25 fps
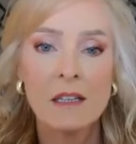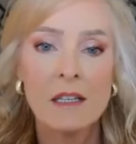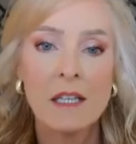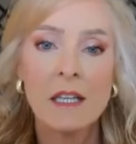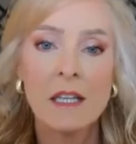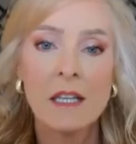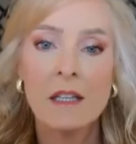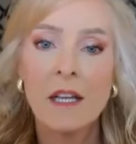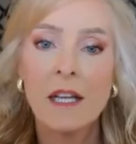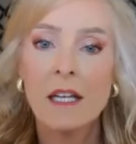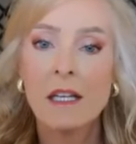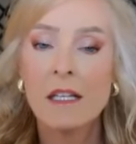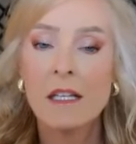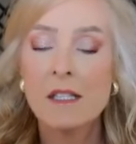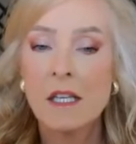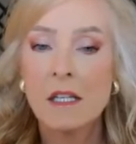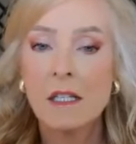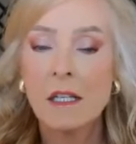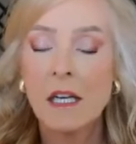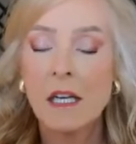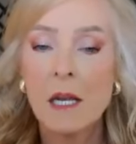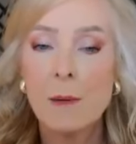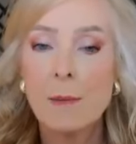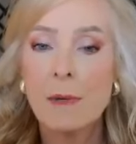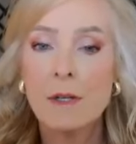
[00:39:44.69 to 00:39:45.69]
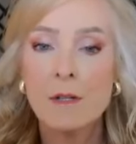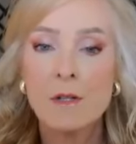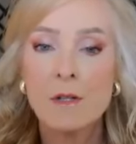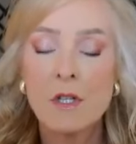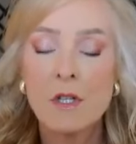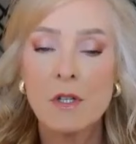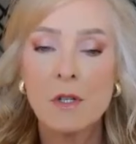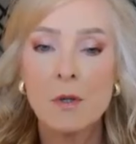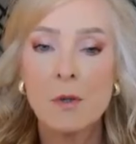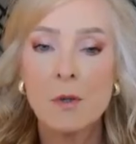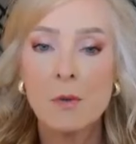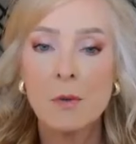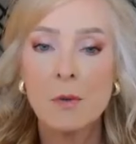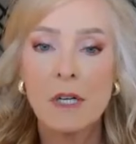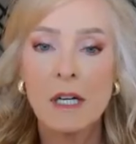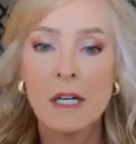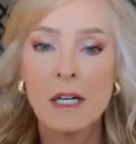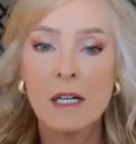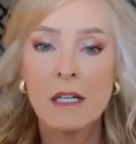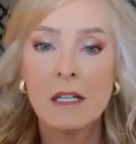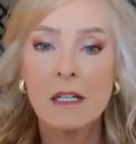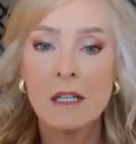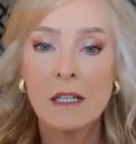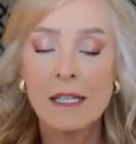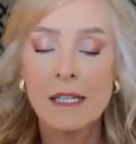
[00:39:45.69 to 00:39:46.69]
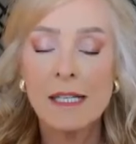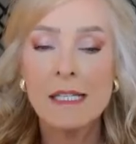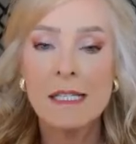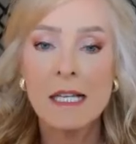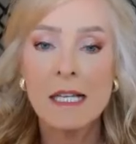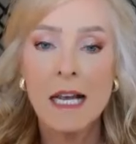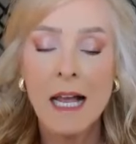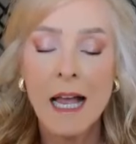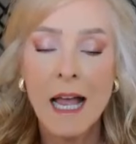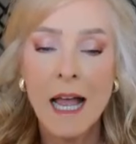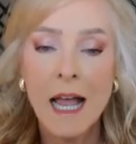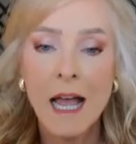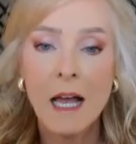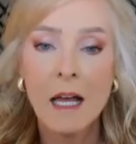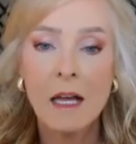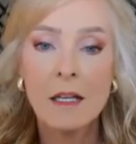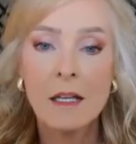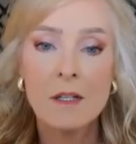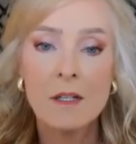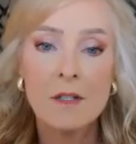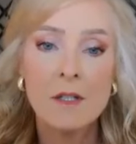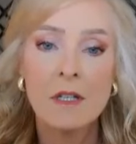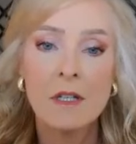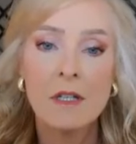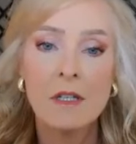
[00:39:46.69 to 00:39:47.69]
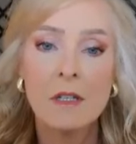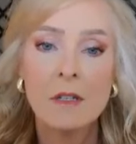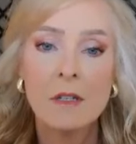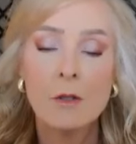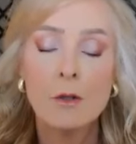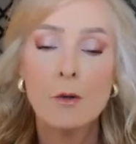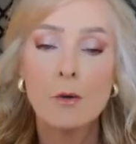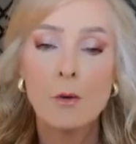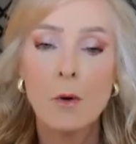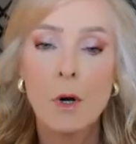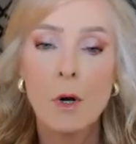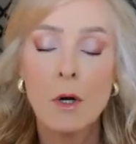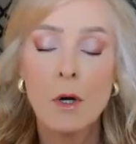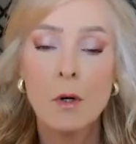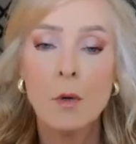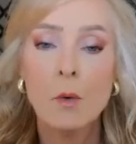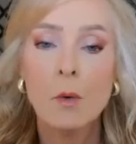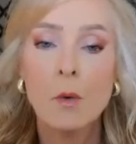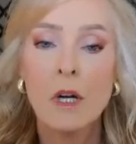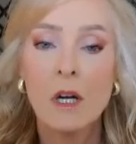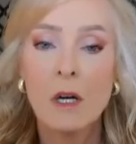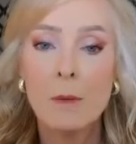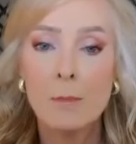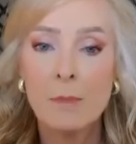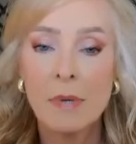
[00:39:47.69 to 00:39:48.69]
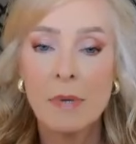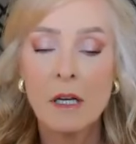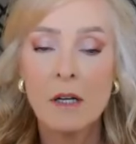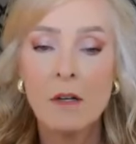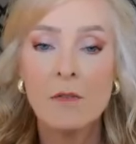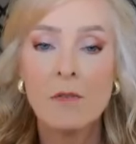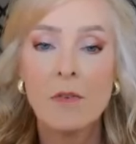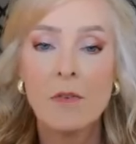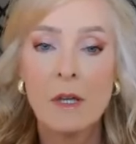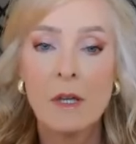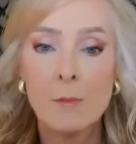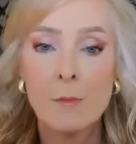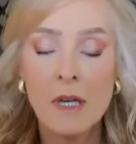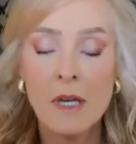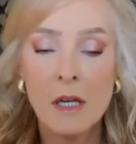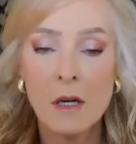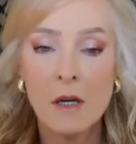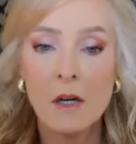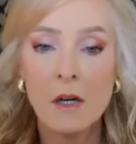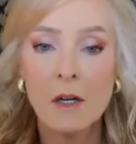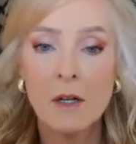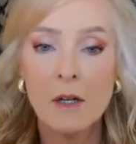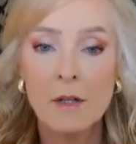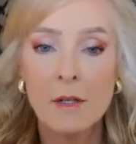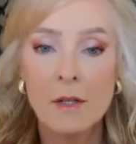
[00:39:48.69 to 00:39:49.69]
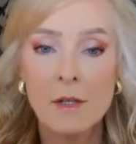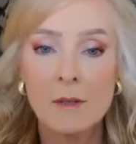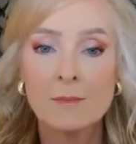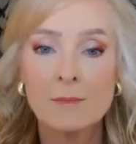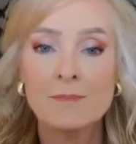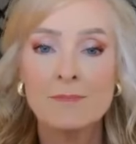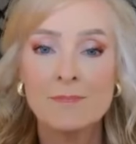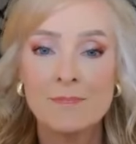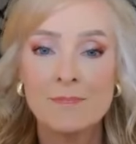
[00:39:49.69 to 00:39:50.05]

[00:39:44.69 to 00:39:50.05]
then they can send an email to uh, Lisa at grow above and beyond.